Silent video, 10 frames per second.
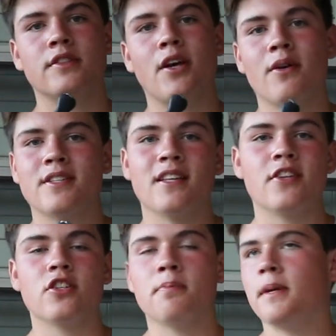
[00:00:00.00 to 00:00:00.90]
going to the
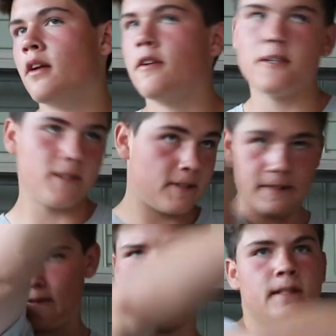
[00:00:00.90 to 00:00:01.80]
edge of the pier and just
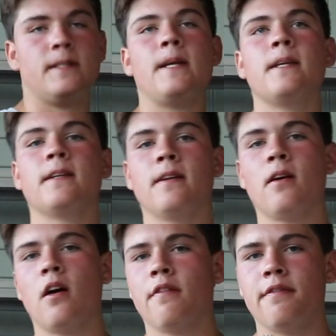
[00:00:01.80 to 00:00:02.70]
yeeting it
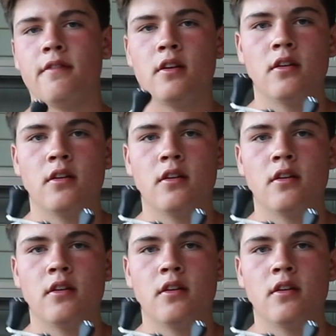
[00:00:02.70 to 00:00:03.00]
off